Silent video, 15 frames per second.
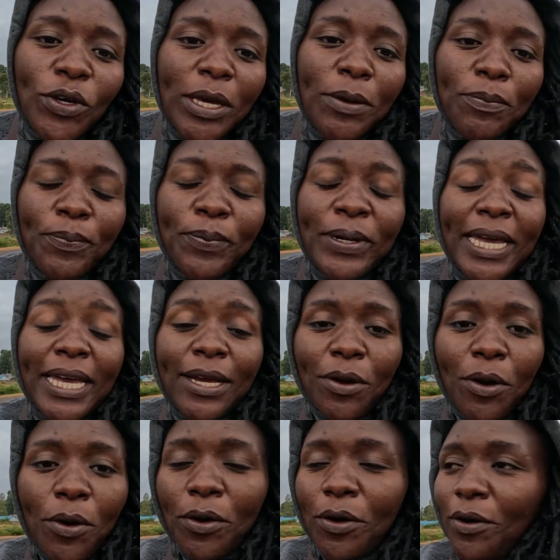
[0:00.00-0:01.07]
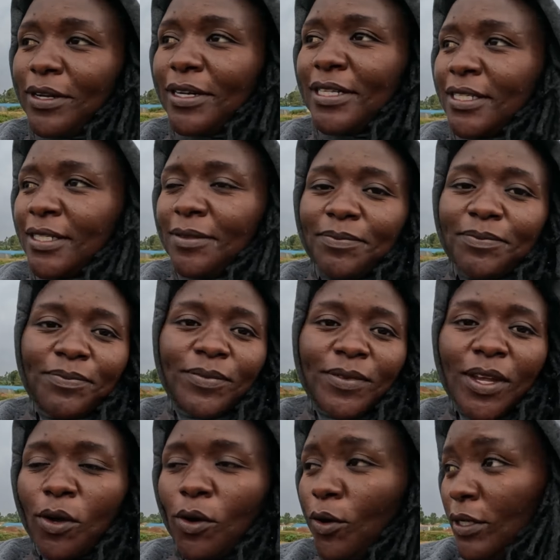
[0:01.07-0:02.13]
keep praying, oh God,
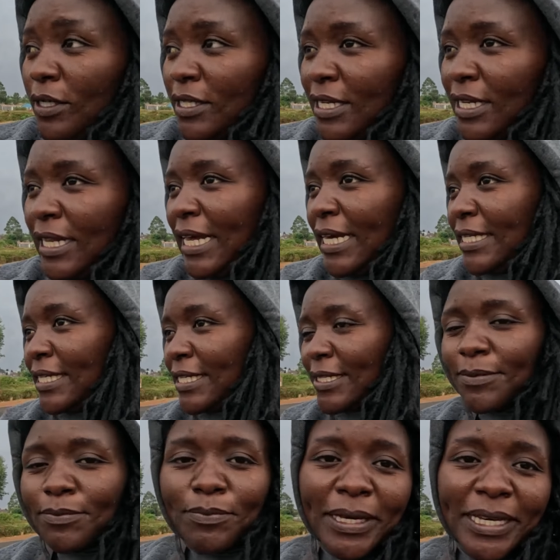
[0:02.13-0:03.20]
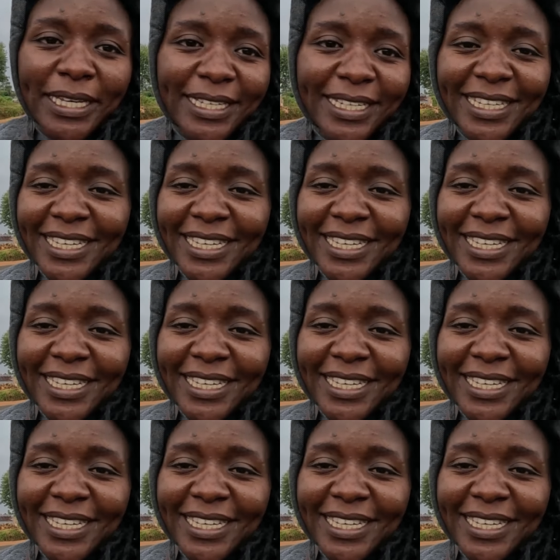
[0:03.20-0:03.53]
let it be